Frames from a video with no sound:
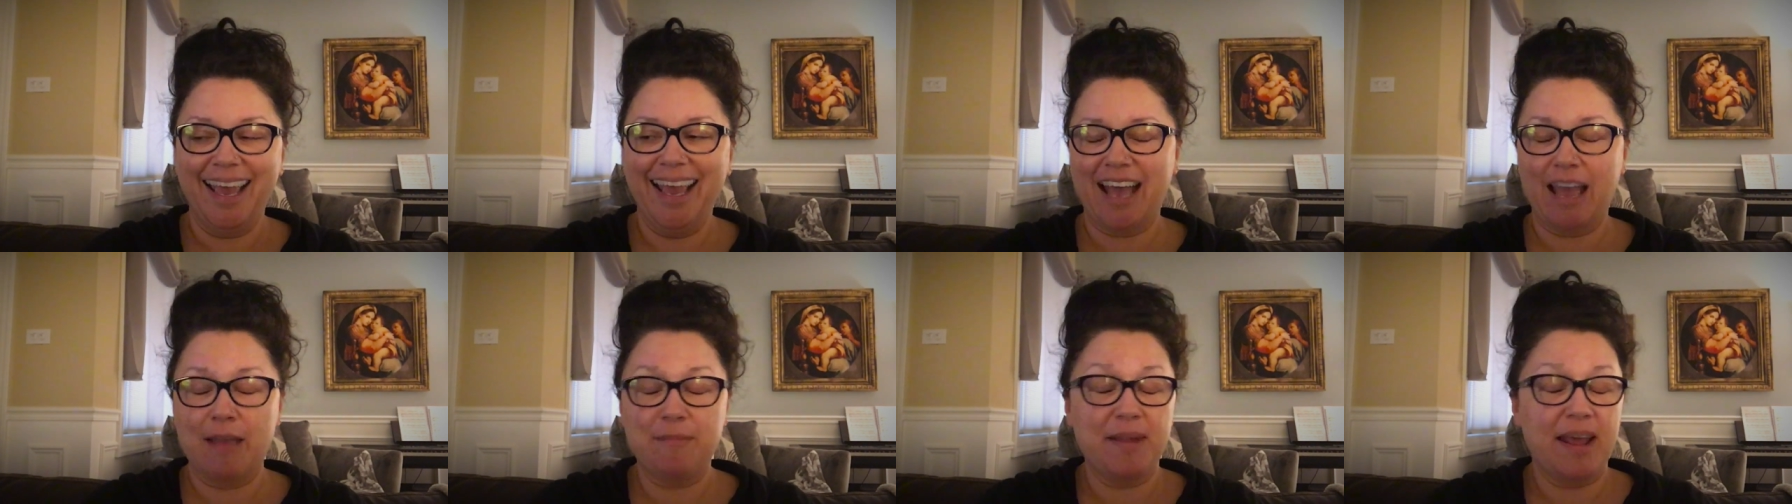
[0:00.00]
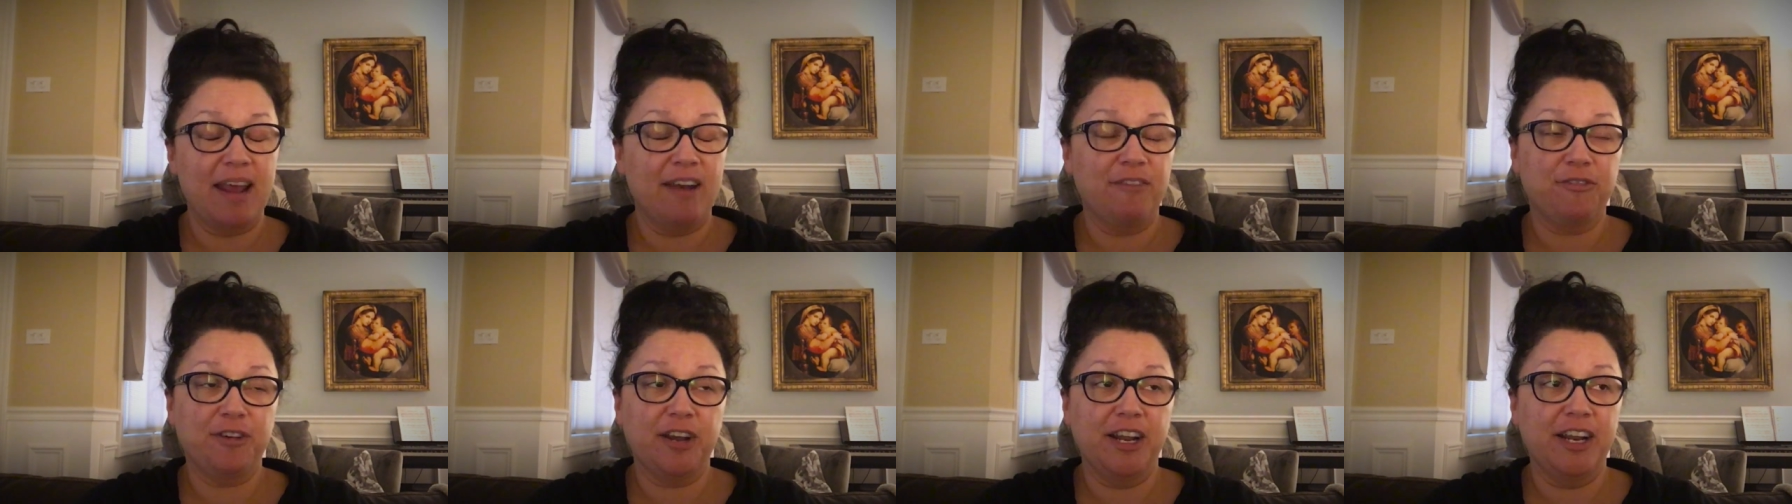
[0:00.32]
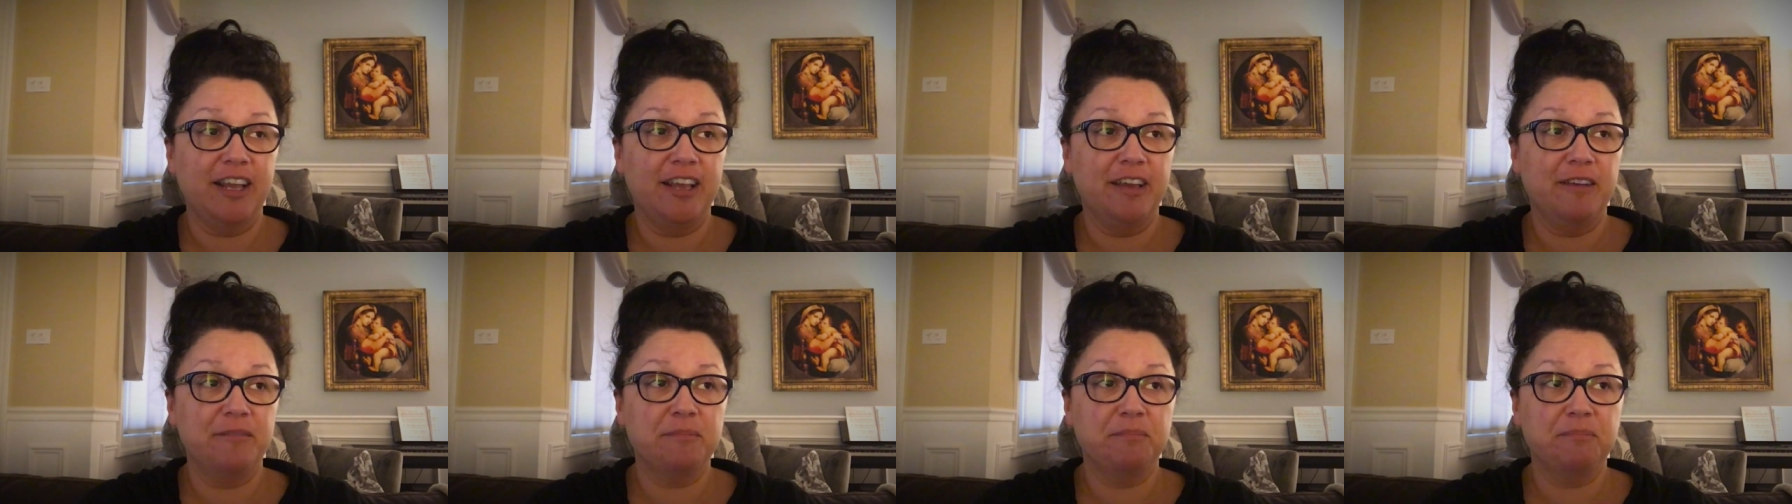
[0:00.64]
I'm not afraid
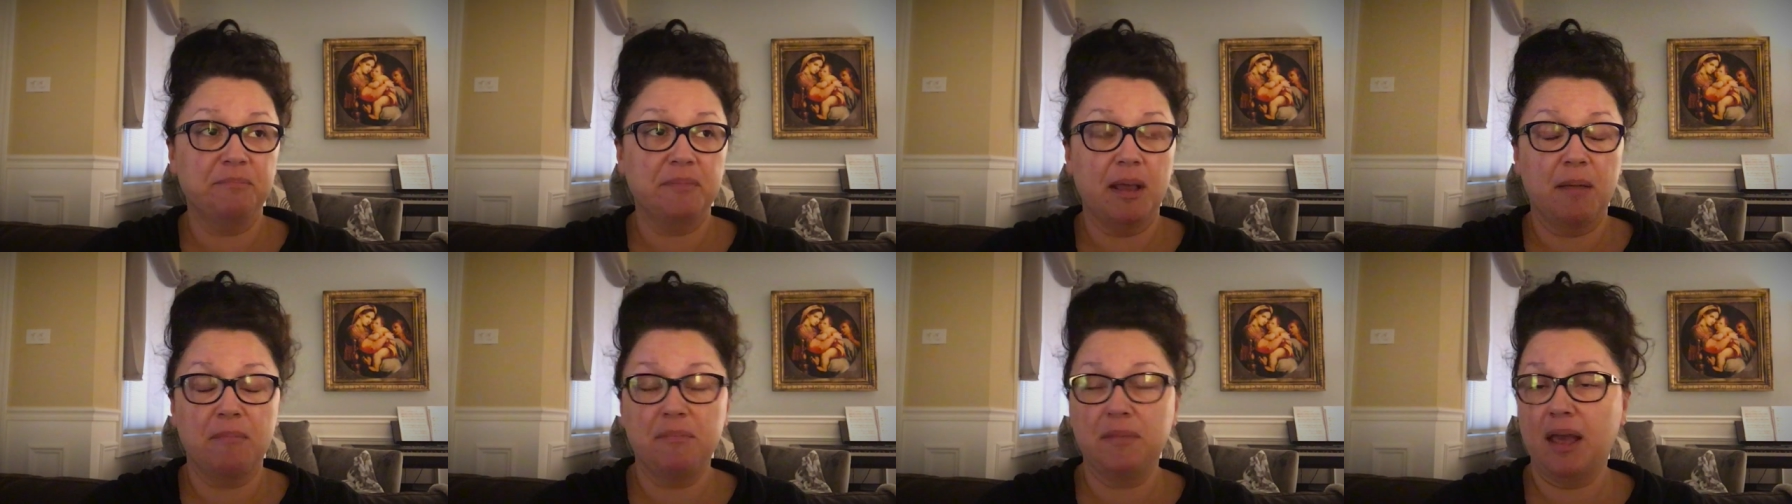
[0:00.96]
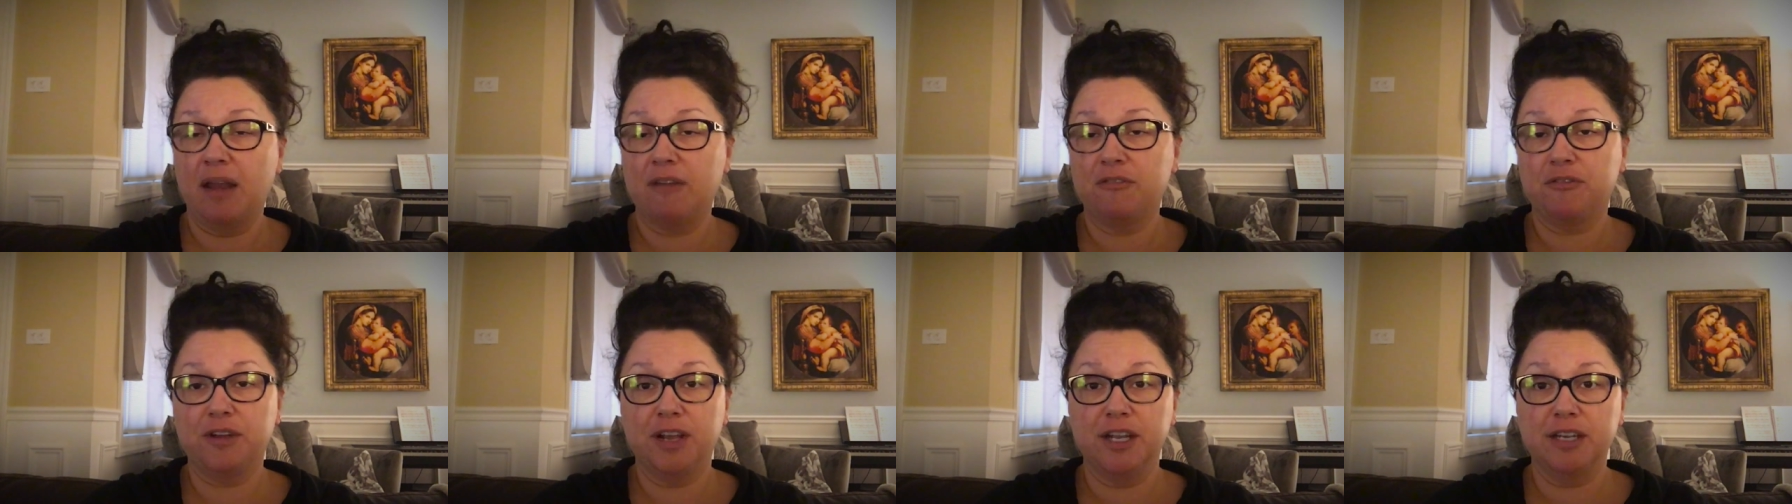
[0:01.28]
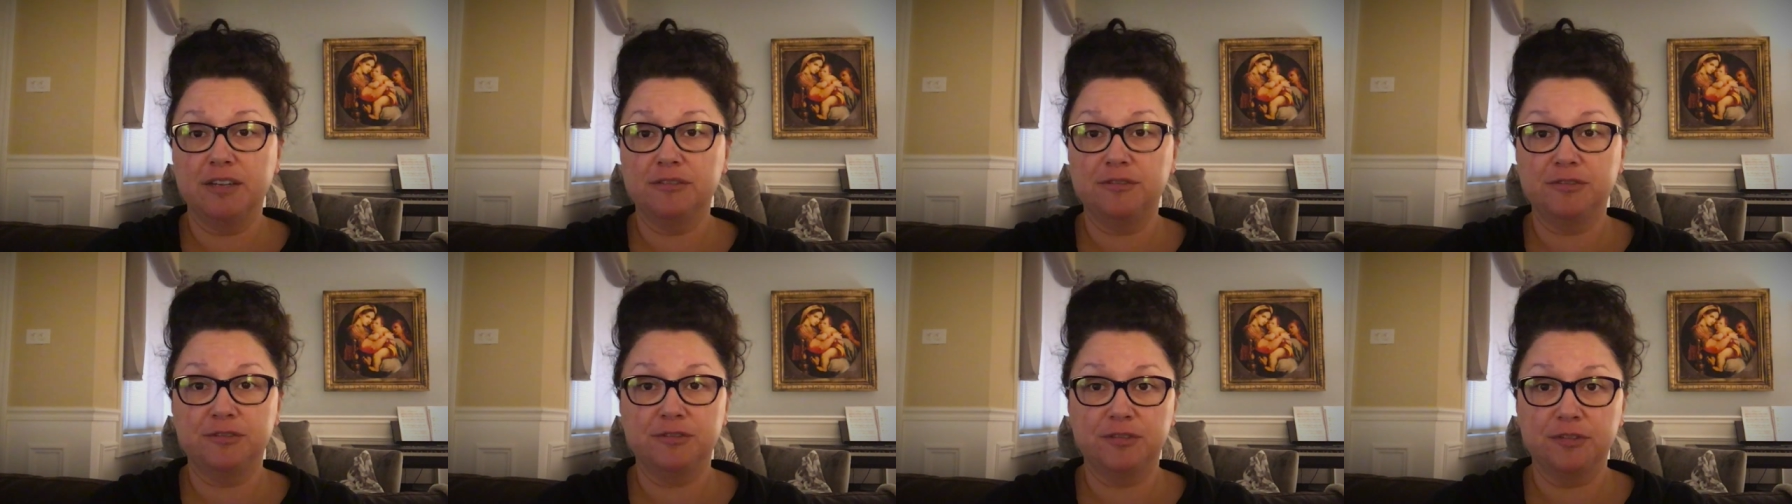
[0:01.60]
of him. I'm not afraid
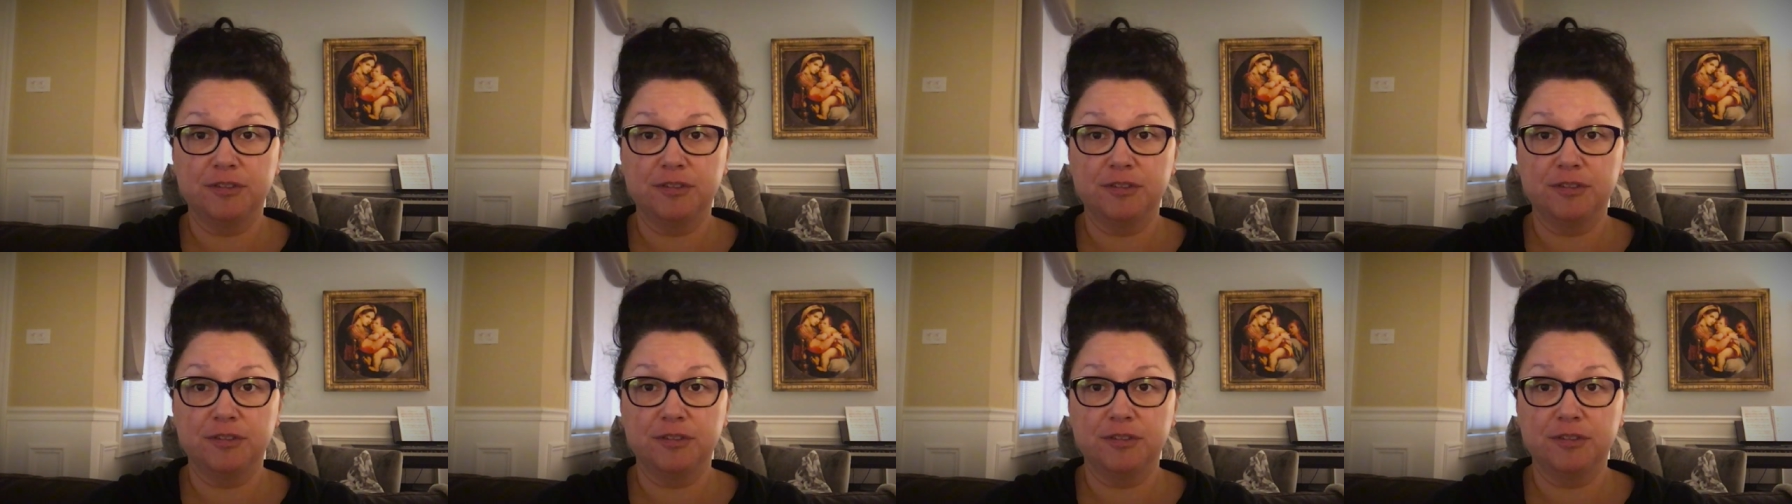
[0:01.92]
of